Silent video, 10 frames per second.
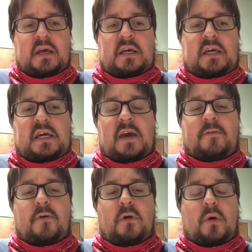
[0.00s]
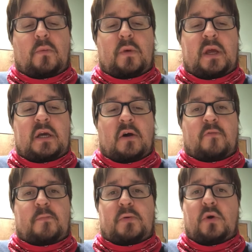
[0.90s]
He gave her a ring
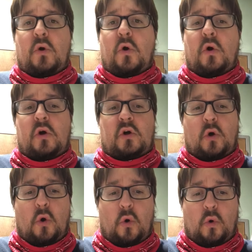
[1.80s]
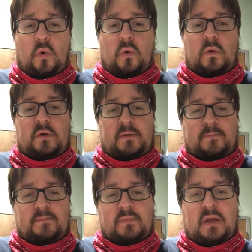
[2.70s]
of pure gold.
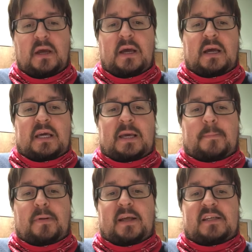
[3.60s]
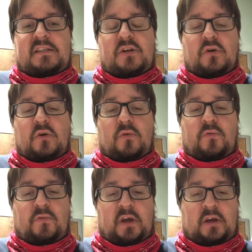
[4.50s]
He placed it on her
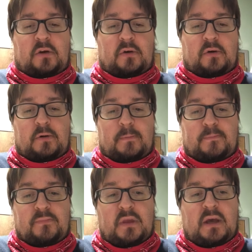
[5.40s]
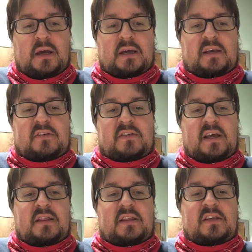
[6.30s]
finger. He
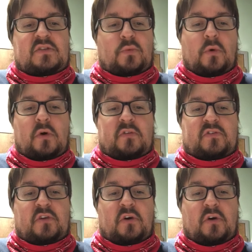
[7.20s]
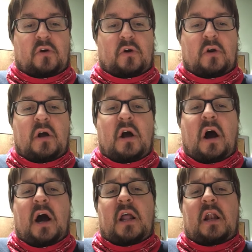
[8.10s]
said these words to her,
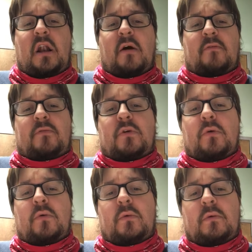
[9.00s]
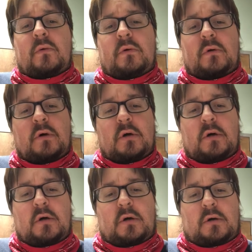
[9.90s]
I love you.
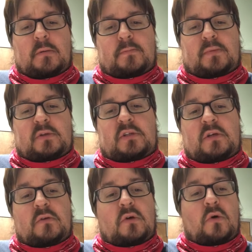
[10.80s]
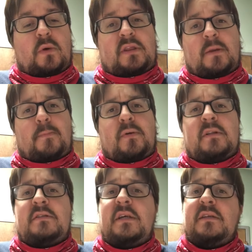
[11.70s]
But do you know what the
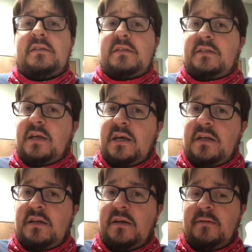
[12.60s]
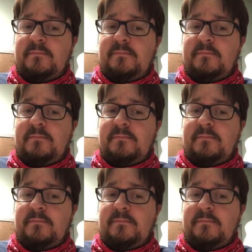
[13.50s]
princess did?